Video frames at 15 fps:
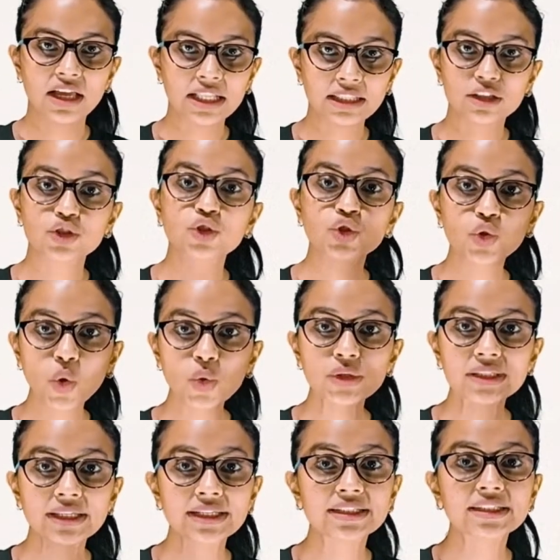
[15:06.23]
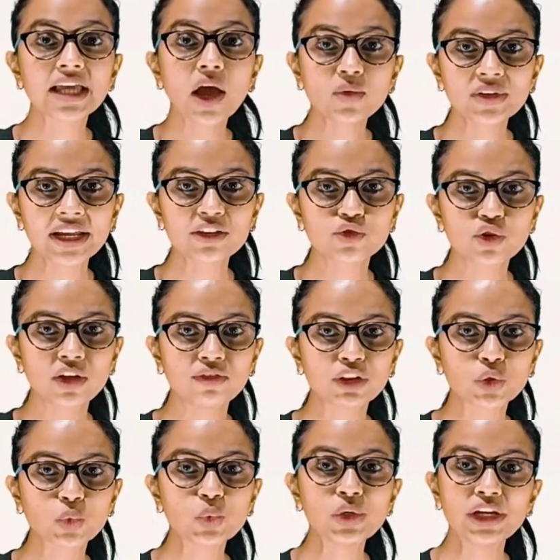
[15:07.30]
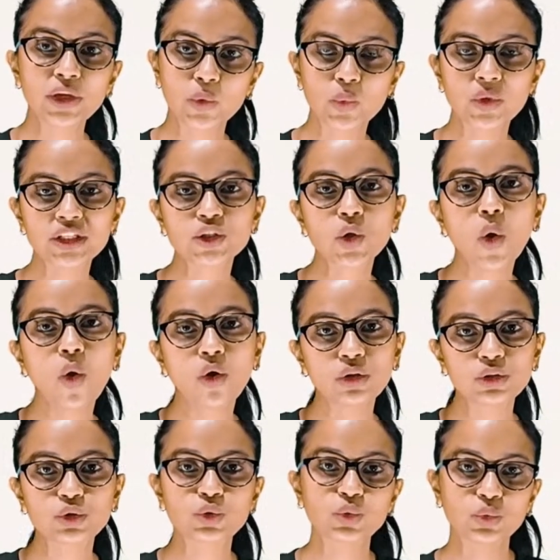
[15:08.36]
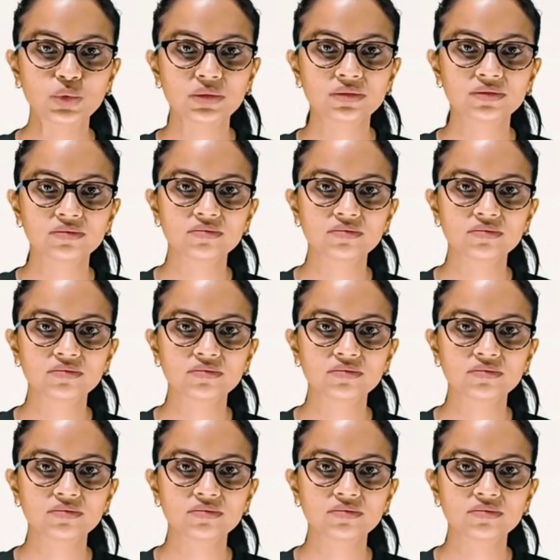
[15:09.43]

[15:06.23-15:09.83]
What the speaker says: This shows that sound can travel through liquids also.